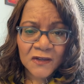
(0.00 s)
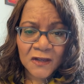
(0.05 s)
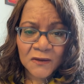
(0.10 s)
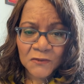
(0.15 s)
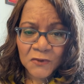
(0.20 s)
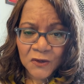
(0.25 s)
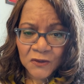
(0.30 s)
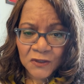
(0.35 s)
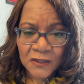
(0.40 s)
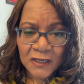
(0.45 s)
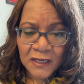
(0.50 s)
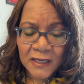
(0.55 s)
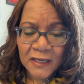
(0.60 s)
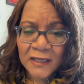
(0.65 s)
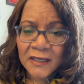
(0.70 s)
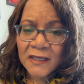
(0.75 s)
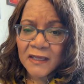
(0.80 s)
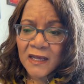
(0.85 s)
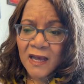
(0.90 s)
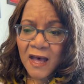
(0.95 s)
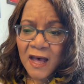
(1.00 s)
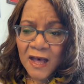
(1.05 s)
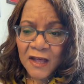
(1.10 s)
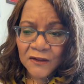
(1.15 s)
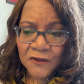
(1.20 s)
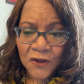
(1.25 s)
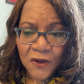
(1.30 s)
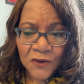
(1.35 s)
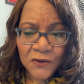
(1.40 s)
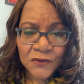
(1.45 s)
immunity? How
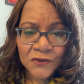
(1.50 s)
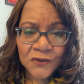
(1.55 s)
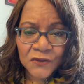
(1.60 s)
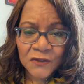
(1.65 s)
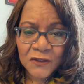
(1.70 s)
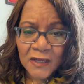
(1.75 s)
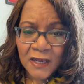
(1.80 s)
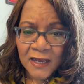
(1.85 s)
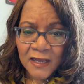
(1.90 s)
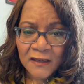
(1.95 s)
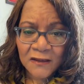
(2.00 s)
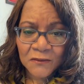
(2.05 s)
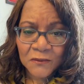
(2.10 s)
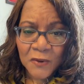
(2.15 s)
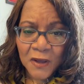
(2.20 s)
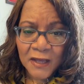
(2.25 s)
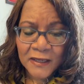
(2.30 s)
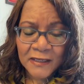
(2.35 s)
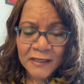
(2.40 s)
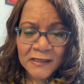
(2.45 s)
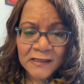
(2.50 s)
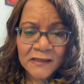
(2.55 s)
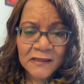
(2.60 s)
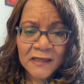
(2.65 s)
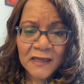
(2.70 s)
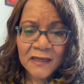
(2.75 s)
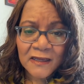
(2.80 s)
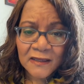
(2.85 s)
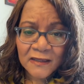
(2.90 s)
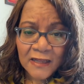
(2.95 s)
long do the antibodies
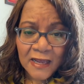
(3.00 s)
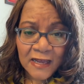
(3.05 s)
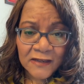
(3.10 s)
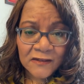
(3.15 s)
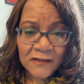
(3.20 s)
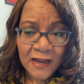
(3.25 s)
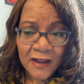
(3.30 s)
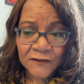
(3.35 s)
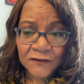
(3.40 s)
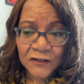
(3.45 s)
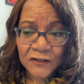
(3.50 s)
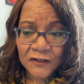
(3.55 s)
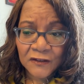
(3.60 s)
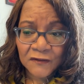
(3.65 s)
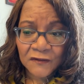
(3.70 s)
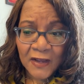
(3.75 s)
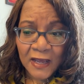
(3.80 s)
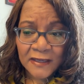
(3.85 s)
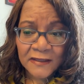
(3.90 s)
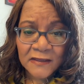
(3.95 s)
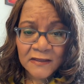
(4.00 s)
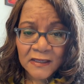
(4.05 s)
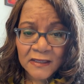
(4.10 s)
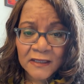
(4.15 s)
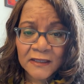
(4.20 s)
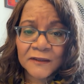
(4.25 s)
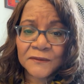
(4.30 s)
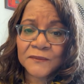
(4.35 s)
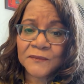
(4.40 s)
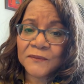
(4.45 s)
last after the
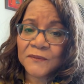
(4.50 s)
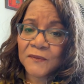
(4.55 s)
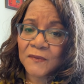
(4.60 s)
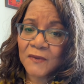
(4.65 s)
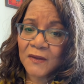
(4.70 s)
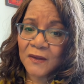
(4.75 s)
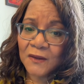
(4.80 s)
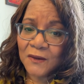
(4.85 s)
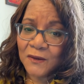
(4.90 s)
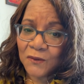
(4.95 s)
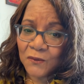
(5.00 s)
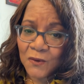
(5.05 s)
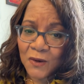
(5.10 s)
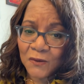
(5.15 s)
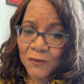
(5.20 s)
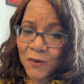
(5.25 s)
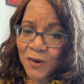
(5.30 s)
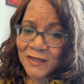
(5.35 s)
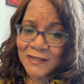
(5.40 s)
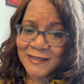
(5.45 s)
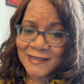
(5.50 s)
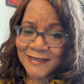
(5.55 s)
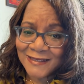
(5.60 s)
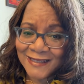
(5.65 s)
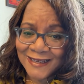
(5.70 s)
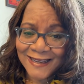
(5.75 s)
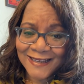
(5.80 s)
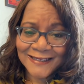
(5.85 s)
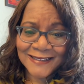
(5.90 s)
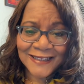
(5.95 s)
vaccine? Well, once
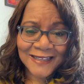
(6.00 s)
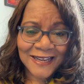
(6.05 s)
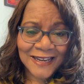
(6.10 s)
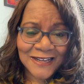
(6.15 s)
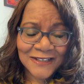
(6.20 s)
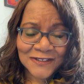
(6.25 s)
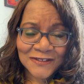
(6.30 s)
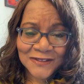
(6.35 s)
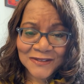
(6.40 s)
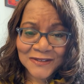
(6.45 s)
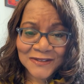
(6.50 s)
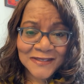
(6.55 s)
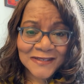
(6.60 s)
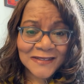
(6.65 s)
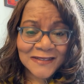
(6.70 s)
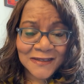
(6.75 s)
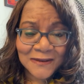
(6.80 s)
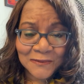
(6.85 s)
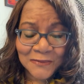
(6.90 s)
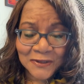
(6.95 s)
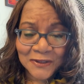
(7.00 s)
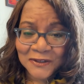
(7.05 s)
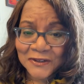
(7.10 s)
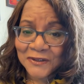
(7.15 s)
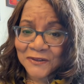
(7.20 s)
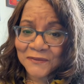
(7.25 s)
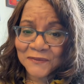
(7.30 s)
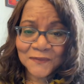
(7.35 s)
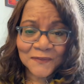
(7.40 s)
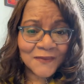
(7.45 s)
again, the answer is similar.
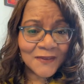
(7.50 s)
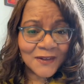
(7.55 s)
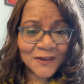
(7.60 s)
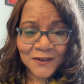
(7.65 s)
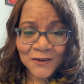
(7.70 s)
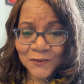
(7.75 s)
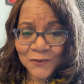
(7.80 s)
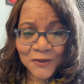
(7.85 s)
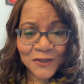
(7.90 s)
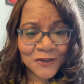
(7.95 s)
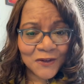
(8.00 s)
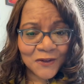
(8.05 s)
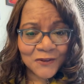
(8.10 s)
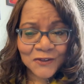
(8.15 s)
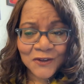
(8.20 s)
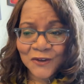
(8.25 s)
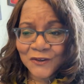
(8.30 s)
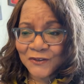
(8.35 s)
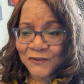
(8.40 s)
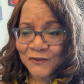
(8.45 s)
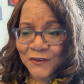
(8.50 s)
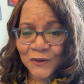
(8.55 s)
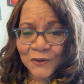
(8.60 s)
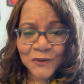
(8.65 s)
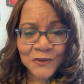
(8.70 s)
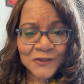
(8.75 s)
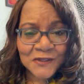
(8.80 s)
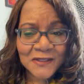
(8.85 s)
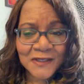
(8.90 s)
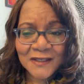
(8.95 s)
We don't know,
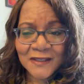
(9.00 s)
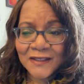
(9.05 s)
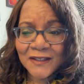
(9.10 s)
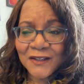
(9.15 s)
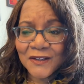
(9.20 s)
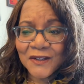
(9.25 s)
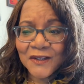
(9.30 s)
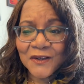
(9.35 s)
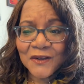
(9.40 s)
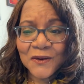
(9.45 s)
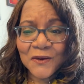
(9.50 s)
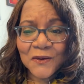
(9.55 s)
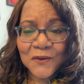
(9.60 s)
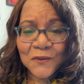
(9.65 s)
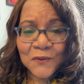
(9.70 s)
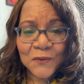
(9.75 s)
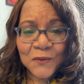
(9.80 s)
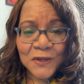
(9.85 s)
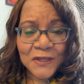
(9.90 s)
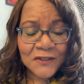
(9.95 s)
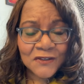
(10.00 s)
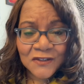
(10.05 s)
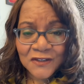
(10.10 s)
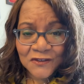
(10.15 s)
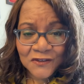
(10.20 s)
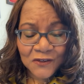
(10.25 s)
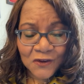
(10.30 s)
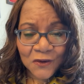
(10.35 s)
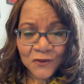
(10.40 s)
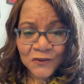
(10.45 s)
folks. We
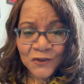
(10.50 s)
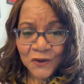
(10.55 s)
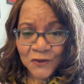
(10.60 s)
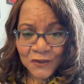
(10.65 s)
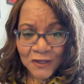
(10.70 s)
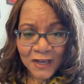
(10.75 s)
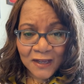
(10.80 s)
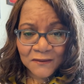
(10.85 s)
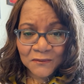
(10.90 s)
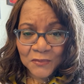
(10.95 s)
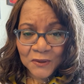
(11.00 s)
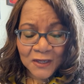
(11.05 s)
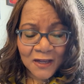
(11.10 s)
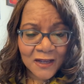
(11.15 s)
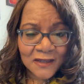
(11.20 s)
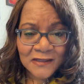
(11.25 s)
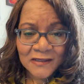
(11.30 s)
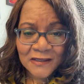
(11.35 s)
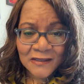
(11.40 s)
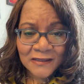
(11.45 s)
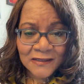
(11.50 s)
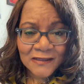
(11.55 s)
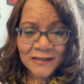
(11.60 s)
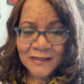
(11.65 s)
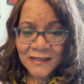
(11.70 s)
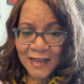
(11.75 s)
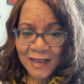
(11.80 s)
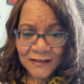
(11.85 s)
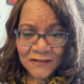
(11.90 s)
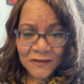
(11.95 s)
just don't know yet because it
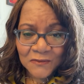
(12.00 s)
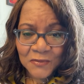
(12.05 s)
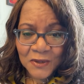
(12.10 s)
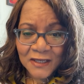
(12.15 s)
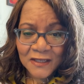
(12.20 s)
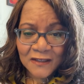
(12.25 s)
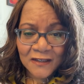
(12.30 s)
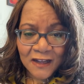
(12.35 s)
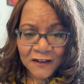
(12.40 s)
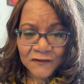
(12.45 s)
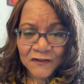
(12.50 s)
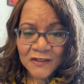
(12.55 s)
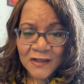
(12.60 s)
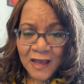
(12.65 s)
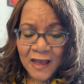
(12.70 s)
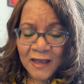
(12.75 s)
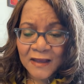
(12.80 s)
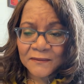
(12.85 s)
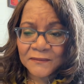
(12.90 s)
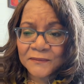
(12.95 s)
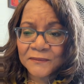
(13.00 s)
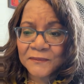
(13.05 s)
hasn't been enough time.